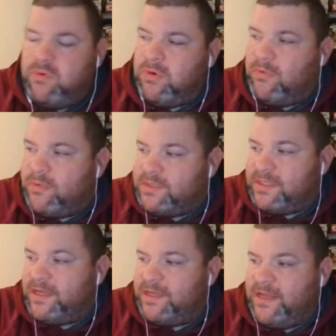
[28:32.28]
when
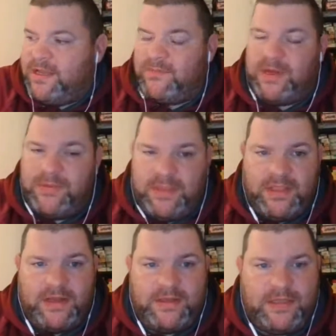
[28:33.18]
was it? I think it might have been
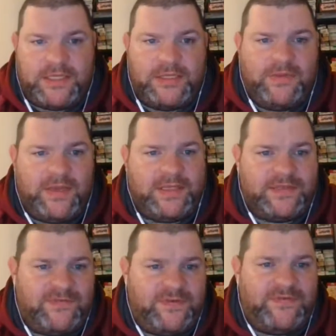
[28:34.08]
the
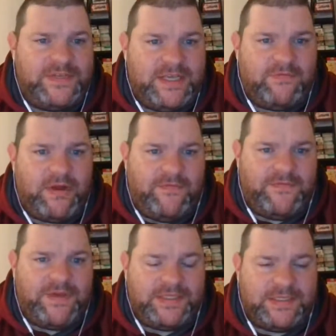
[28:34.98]
2015 Rail
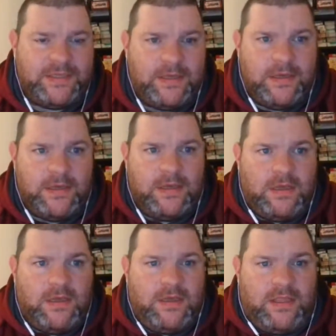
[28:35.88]
Fest.
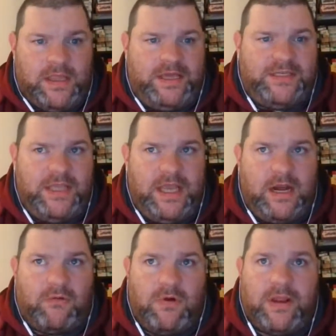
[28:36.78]
They actually
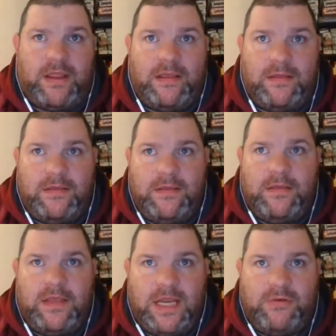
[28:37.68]
had it running,
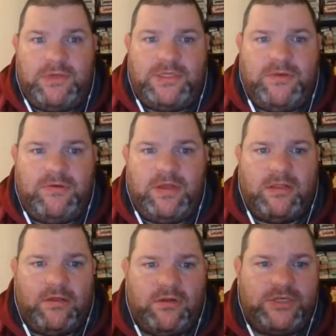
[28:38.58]
and it was doing
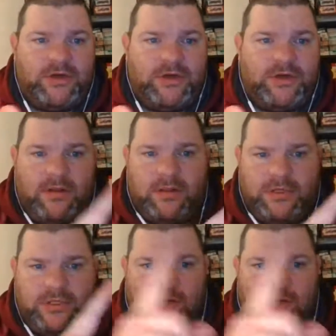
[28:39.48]
a little short little